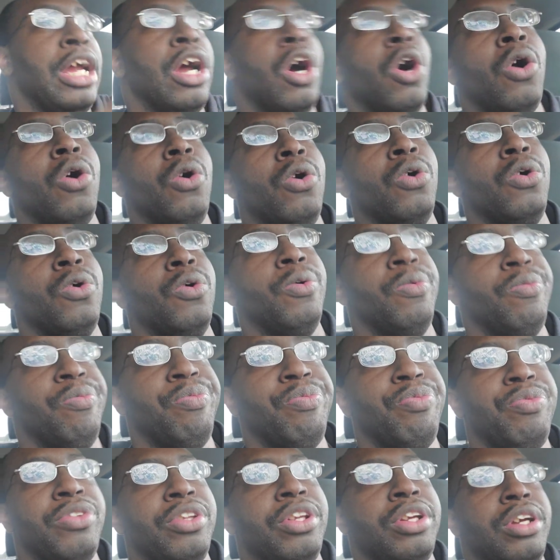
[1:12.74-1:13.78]
whole,
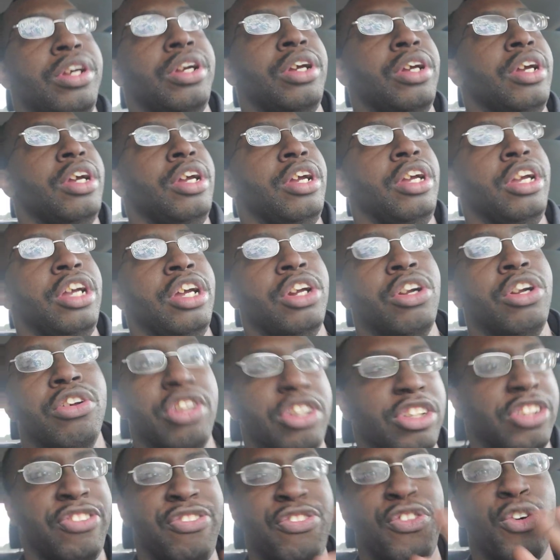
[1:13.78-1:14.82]

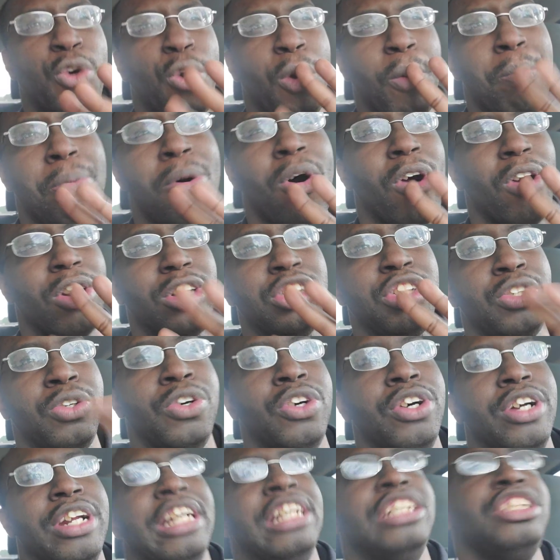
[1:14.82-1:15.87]
there's 4 parts to
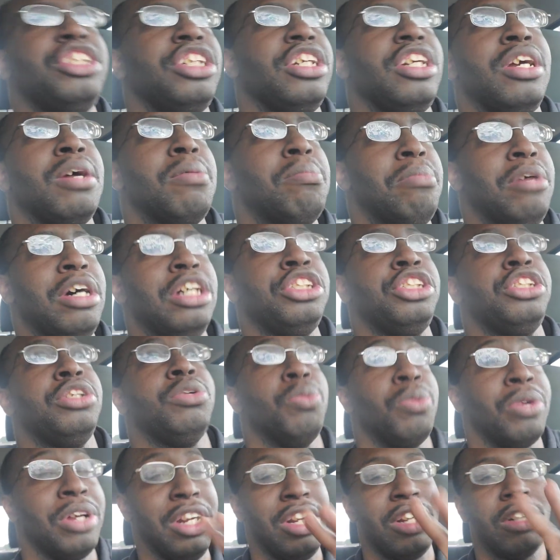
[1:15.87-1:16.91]
an engine combustion.
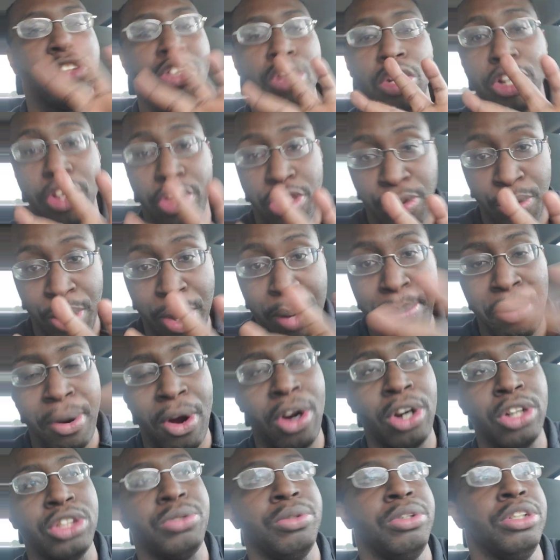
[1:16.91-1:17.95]
Really, there's only 3
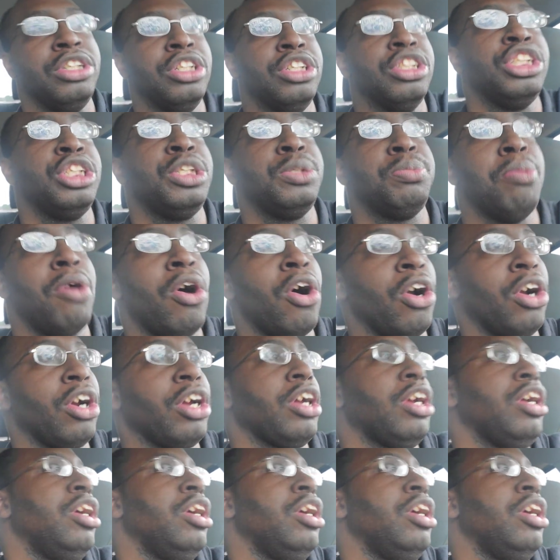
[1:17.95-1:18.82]
parts, which is spark,